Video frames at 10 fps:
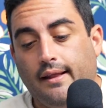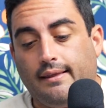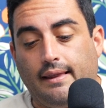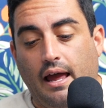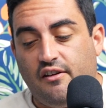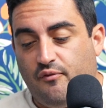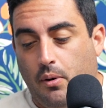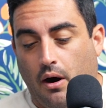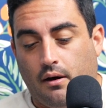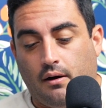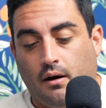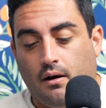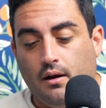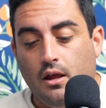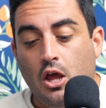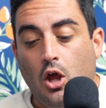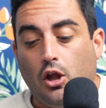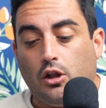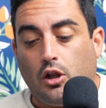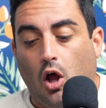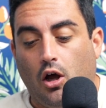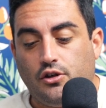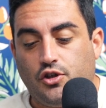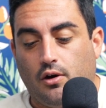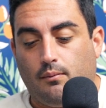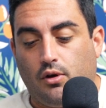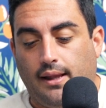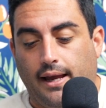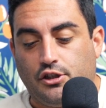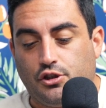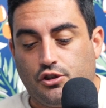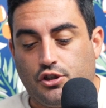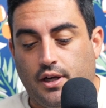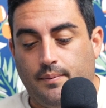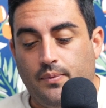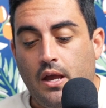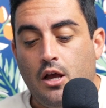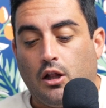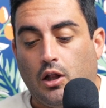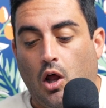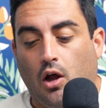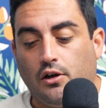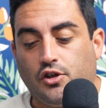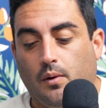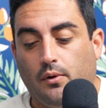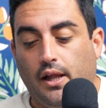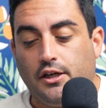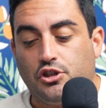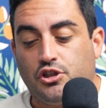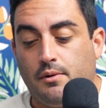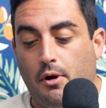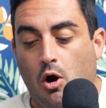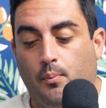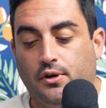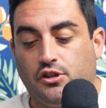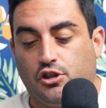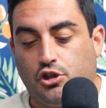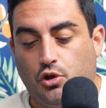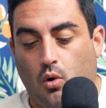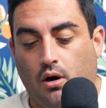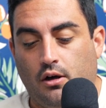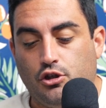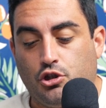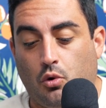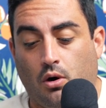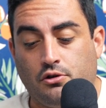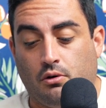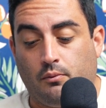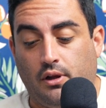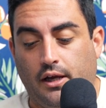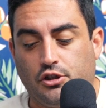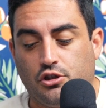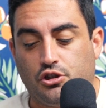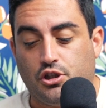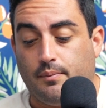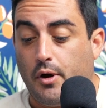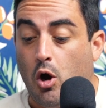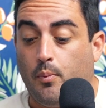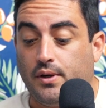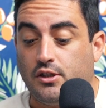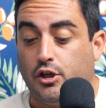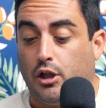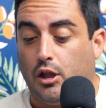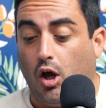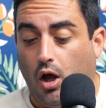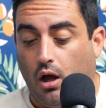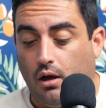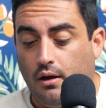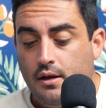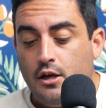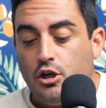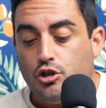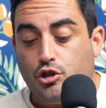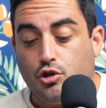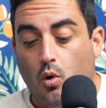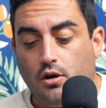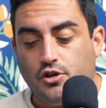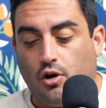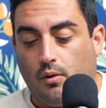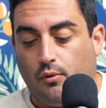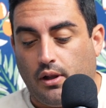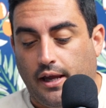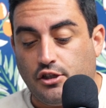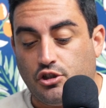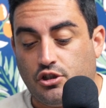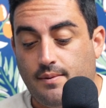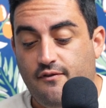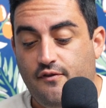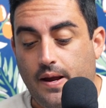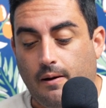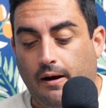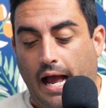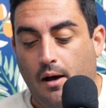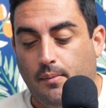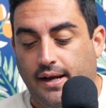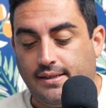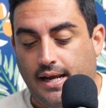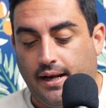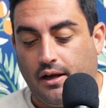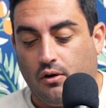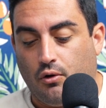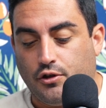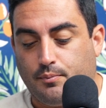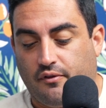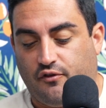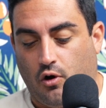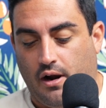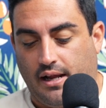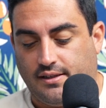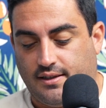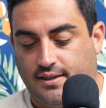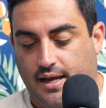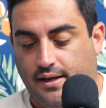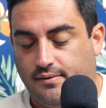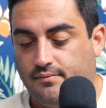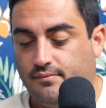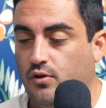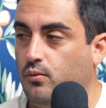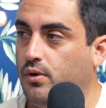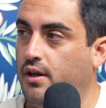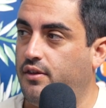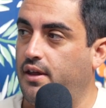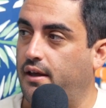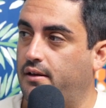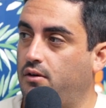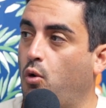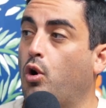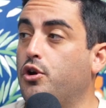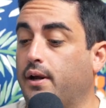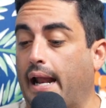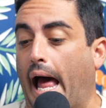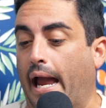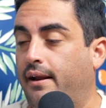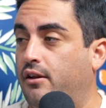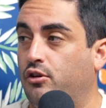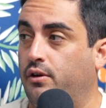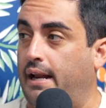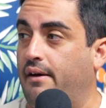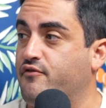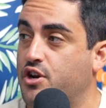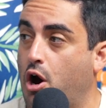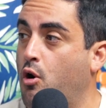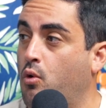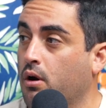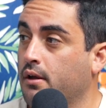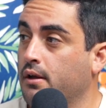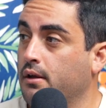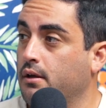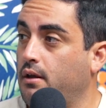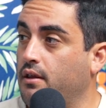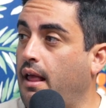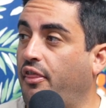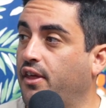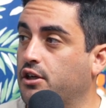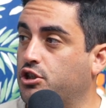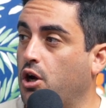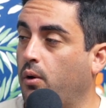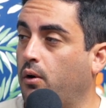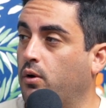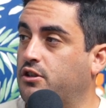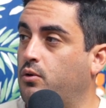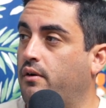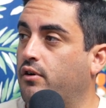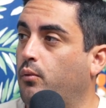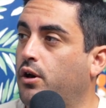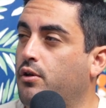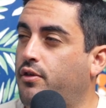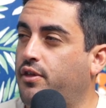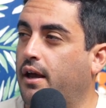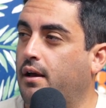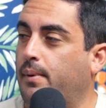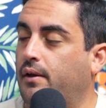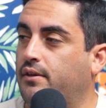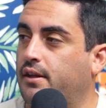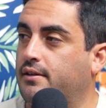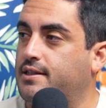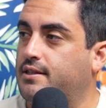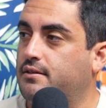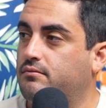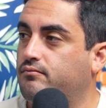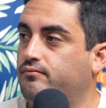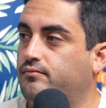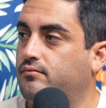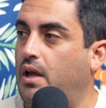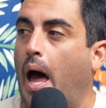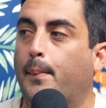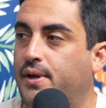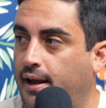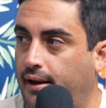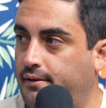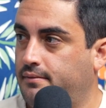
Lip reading: Life partner, long-term relationship open to short-term relationship open to long, short-term relationship, figuring out my dating goals, prefer not to say. What do you think? Or you can hide it. You can have nothing showing whatsoever. What do you think about this update?